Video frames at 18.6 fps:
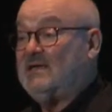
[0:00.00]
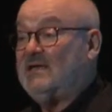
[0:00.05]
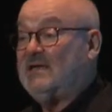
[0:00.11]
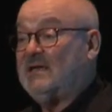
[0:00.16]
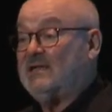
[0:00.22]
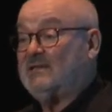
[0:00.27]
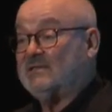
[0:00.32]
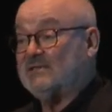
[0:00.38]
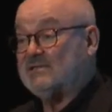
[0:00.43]

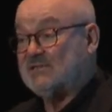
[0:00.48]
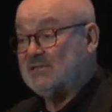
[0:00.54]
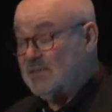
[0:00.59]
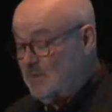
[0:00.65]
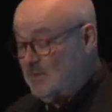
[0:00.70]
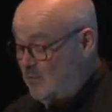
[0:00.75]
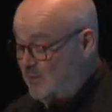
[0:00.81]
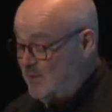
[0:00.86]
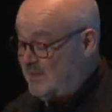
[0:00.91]
and the
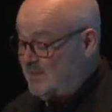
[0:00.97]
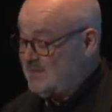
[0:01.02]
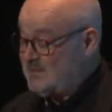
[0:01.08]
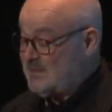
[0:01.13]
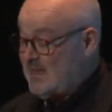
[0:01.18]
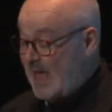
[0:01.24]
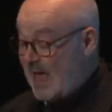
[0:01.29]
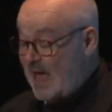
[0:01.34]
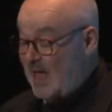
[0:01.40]

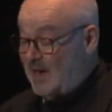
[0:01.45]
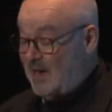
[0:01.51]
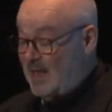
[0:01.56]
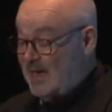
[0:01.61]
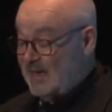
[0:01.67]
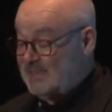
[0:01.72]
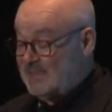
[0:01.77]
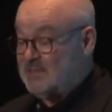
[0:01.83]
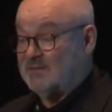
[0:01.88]
Seaweeds,
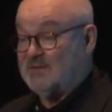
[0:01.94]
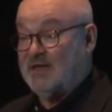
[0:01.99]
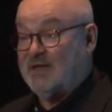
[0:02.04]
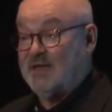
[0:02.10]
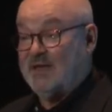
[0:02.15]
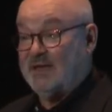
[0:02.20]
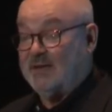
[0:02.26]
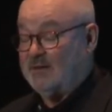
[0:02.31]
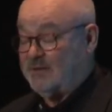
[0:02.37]
allies of
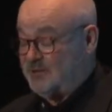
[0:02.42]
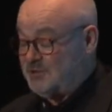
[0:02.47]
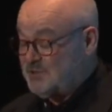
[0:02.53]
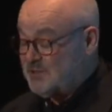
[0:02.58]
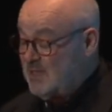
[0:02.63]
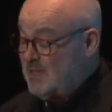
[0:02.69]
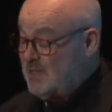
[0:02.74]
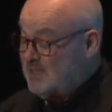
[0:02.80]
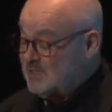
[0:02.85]
the
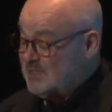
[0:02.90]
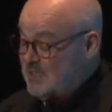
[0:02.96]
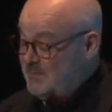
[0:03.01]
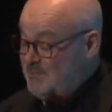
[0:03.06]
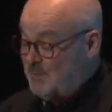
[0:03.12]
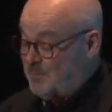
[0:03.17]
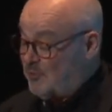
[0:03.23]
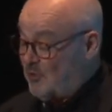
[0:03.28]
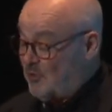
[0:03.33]
English,
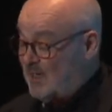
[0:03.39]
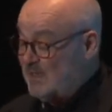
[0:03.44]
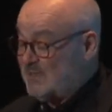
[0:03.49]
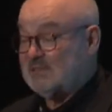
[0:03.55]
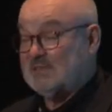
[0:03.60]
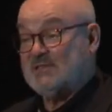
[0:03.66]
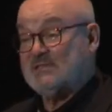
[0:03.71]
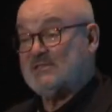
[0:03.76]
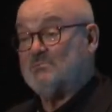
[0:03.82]
seemed to
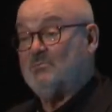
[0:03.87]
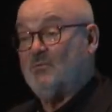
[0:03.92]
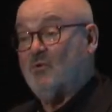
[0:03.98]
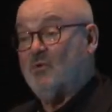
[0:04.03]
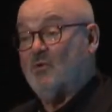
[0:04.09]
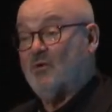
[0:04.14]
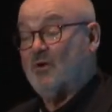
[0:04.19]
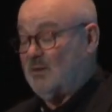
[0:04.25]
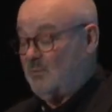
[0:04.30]
process
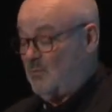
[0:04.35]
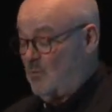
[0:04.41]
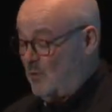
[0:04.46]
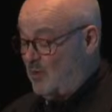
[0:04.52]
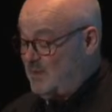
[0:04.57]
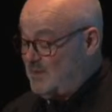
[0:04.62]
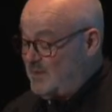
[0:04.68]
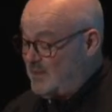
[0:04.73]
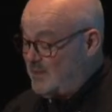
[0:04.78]
more and
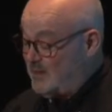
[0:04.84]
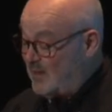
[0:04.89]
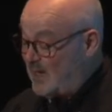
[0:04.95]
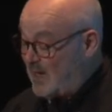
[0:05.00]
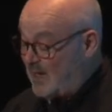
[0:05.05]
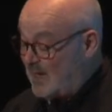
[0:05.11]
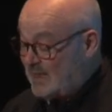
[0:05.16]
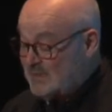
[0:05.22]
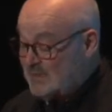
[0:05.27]
more deer
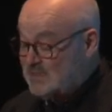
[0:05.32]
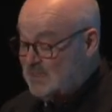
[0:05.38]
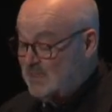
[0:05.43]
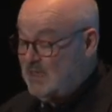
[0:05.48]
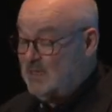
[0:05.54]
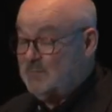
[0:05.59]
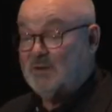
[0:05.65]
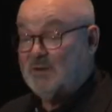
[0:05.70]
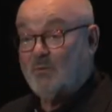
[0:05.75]
hides,
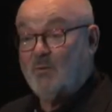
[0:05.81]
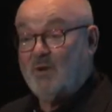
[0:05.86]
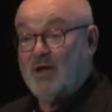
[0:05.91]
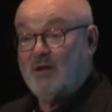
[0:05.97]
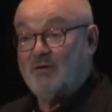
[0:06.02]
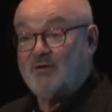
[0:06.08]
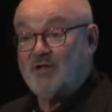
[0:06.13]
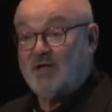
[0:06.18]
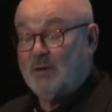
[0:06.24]
but
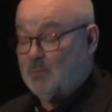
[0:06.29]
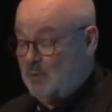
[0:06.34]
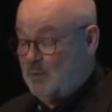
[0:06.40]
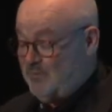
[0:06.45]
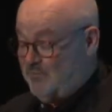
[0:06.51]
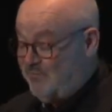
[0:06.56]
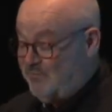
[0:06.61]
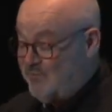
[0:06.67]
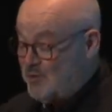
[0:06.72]
wound up
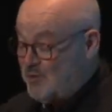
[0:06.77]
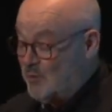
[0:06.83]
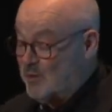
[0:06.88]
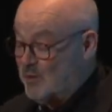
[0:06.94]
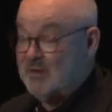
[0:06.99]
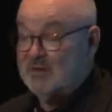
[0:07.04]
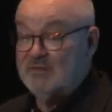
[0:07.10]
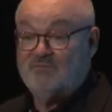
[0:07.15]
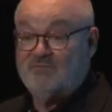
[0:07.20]
with
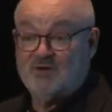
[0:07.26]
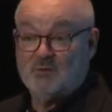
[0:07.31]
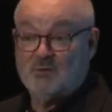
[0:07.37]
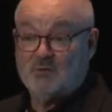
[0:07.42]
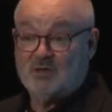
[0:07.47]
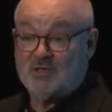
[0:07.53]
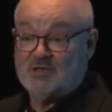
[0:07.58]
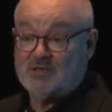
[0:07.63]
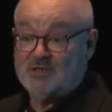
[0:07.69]
fewer and
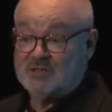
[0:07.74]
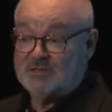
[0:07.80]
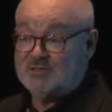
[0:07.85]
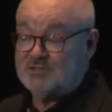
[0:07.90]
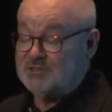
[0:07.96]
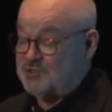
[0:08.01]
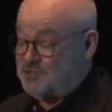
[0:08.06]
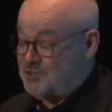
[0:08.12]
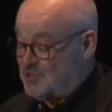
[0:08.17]
fewer
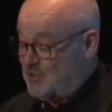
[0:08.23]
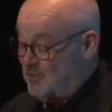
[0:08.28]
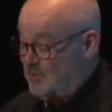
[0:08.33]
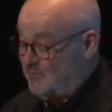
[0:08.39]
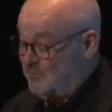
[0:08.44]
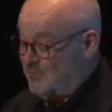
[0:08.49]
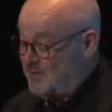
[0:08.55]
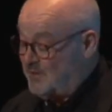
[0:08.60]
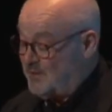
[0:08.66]
goods to
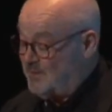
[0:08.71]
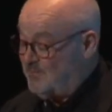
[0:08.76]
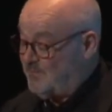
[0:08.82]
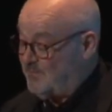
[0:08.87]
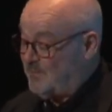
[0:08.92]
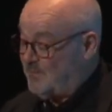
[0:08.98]
show for them.